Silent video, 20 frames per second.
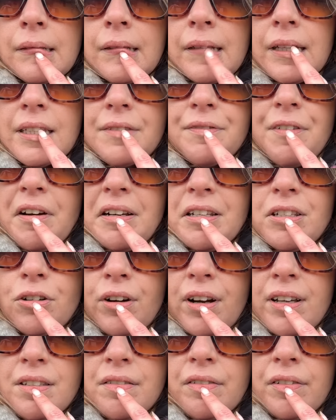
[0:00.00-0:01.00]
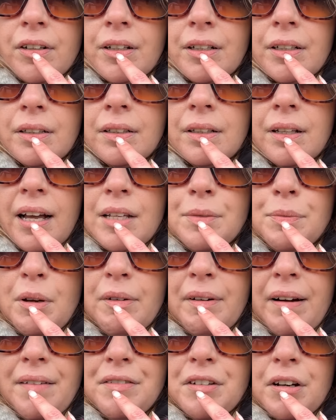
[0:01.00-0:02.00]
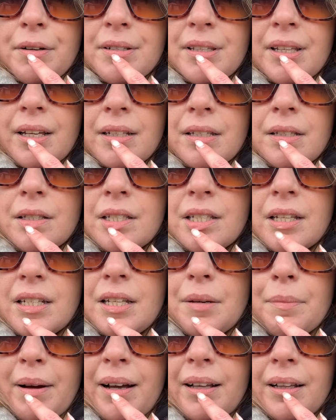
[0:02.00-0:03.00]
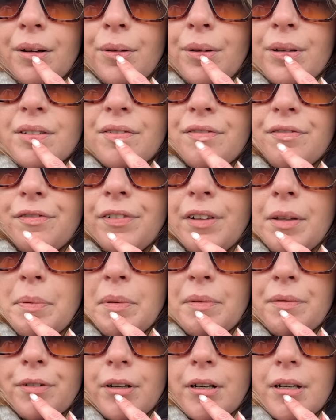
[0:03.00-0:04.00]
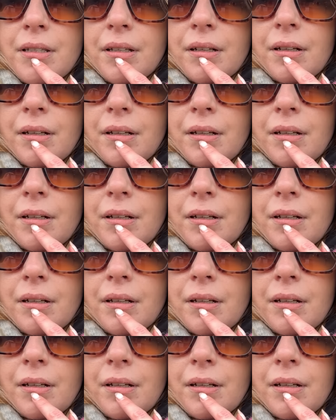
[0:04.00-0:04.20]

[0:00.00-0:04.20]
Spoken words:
It's very stressful. As we arrived here, I said to Milo, it's flipping freezing.